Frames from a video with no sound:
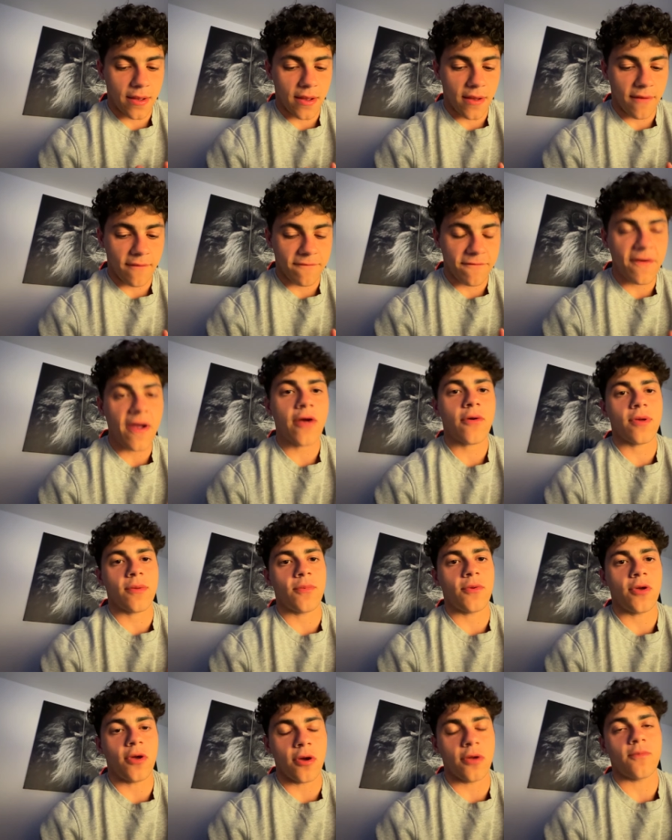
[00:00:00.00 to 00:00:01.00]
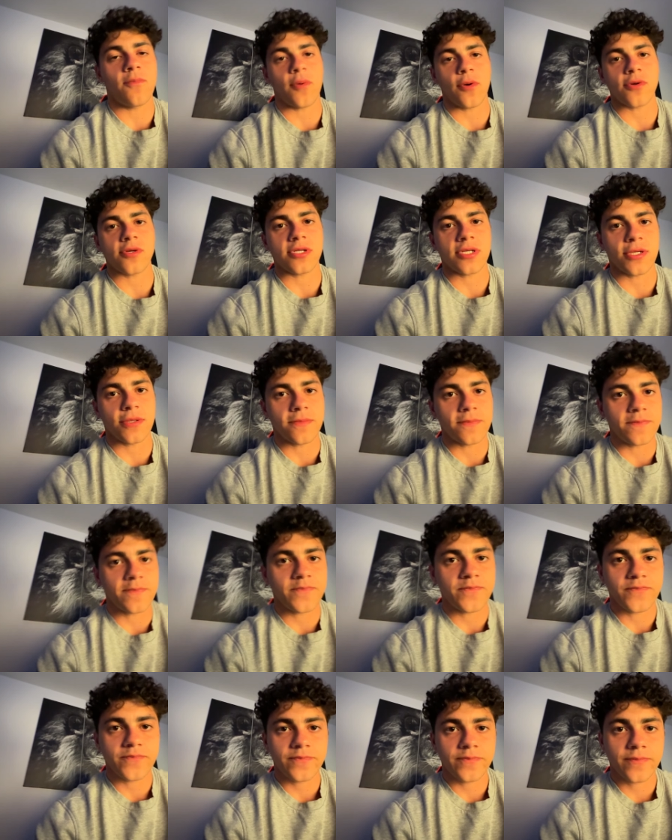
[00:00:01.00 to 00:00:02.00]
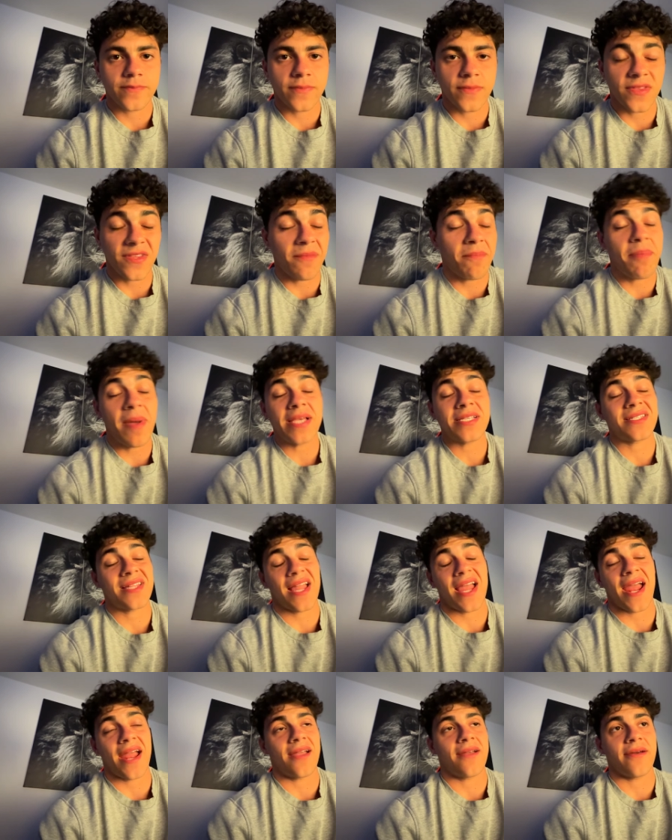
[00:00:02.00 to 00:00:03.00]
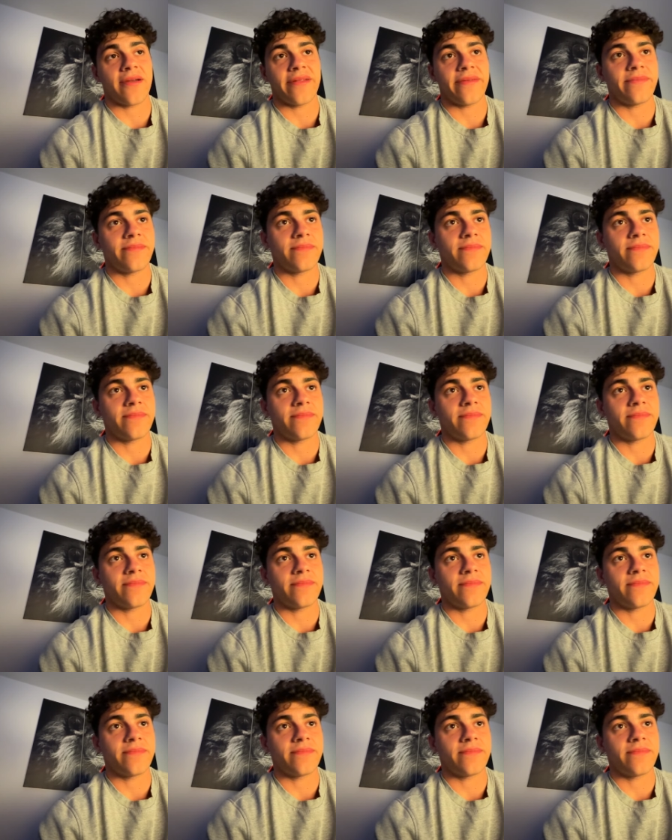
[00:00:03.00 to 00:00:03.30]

very good person, the best I could,